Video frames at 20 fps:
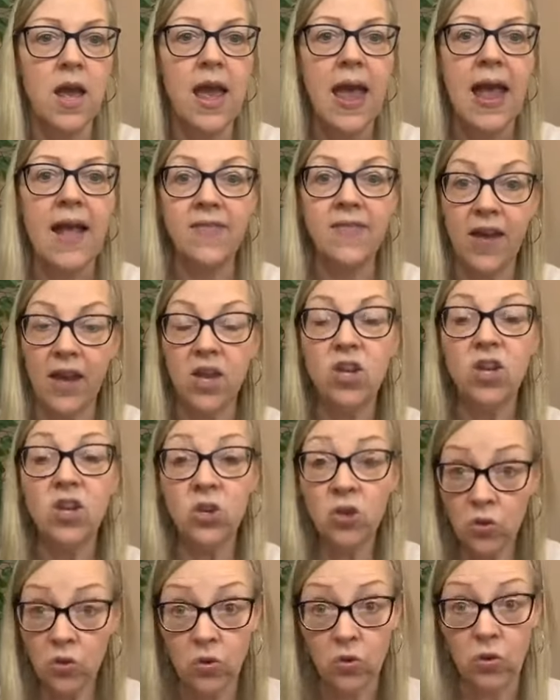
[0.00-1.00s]
And that
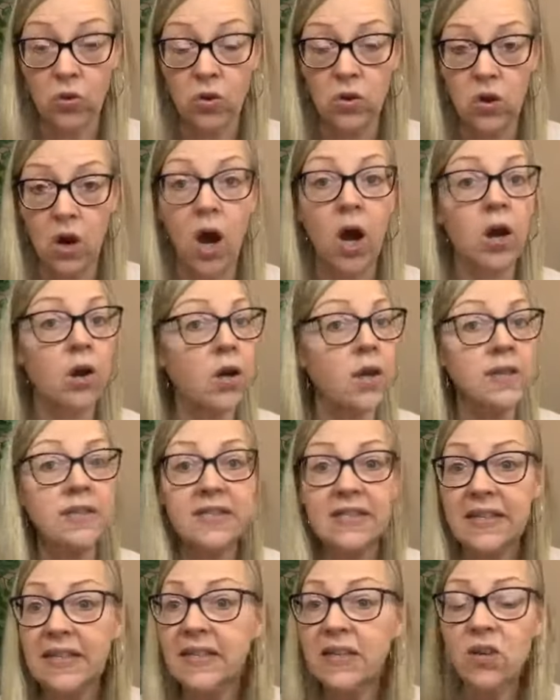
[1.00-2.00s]
you are
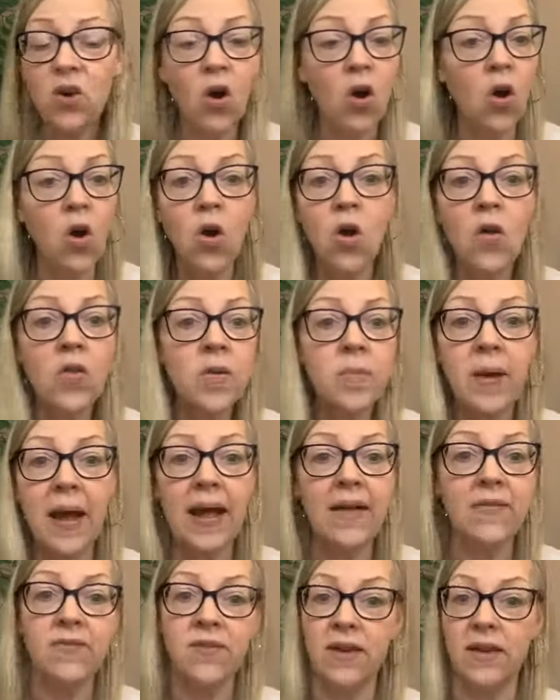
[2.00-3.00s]
indeed all the
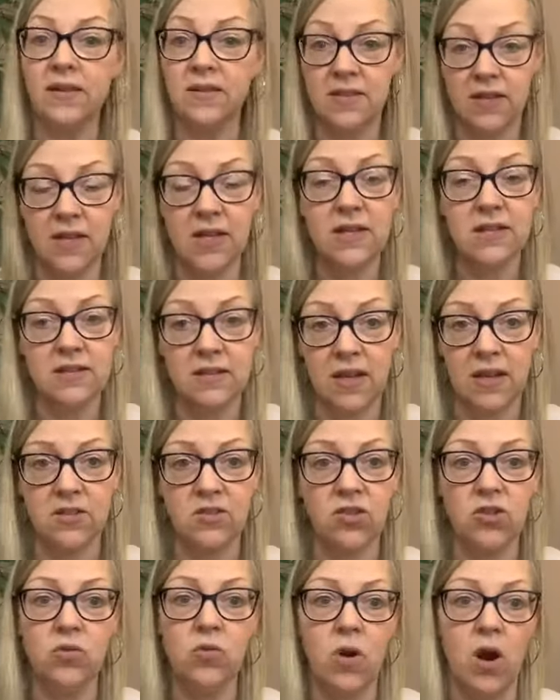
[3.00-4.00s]
bad things that he
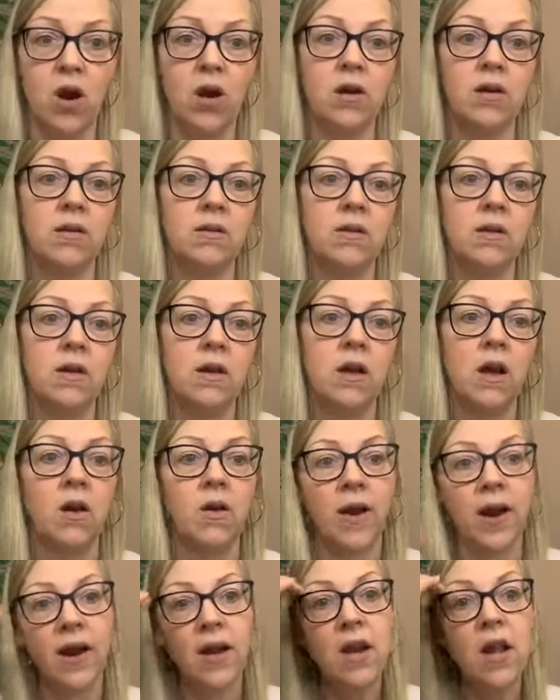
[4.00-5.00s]
says you are, all
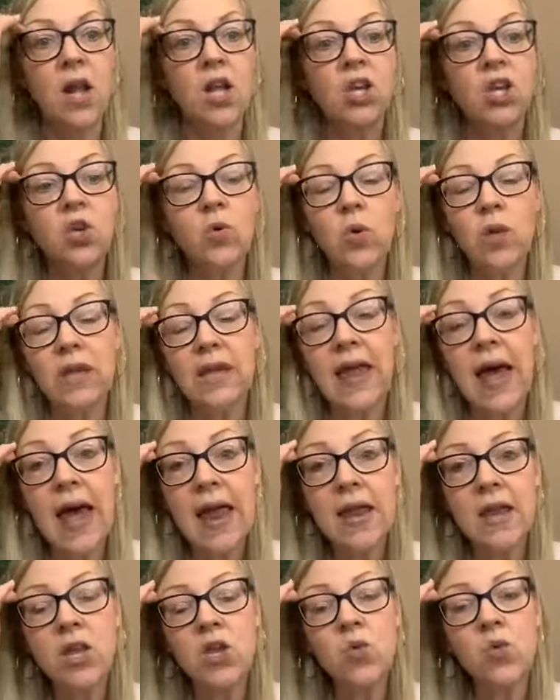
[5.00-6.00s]
right? You will
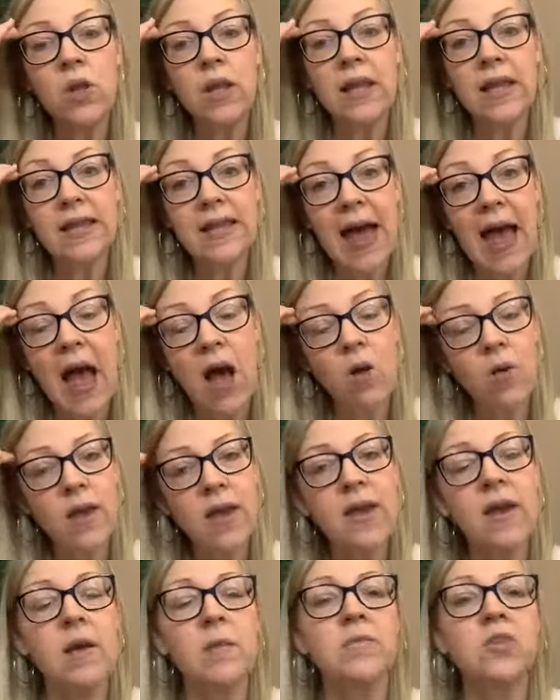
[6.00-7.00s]
let, you will allow
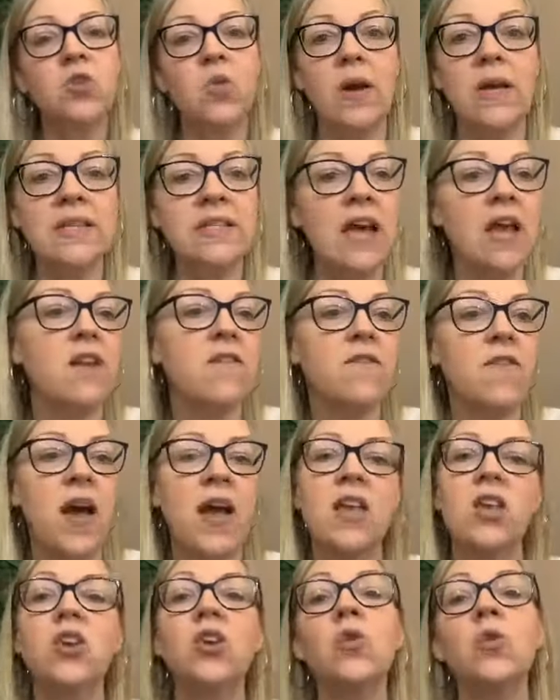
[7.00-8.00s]
him to
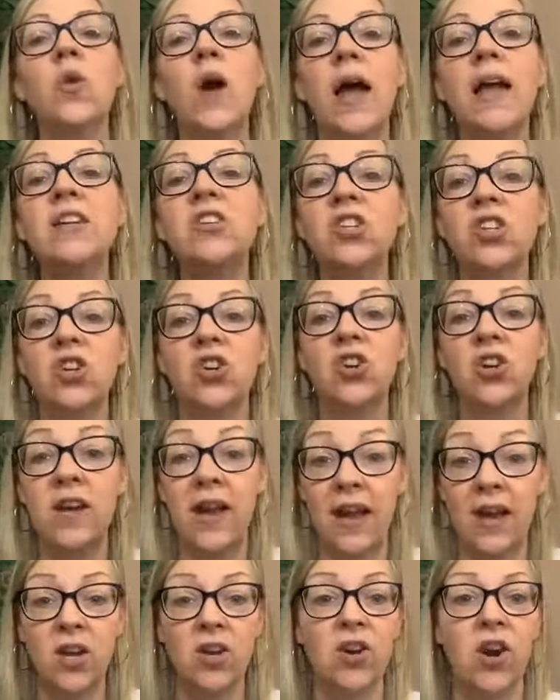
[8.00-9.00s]
identify you and to
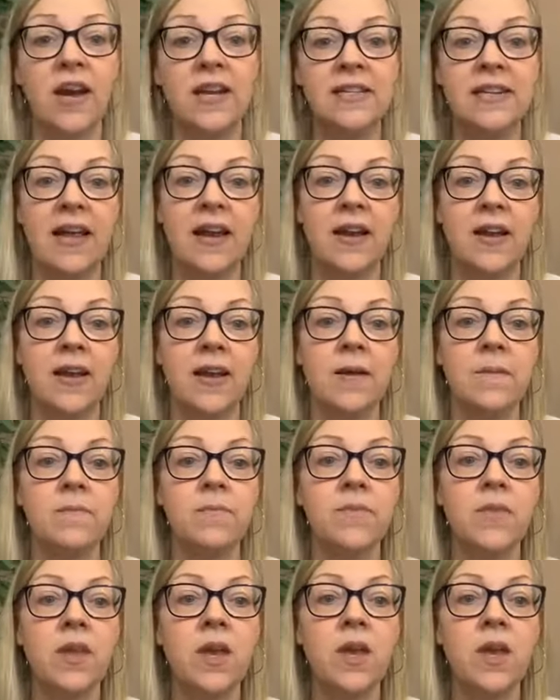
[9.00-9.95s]
create your identity.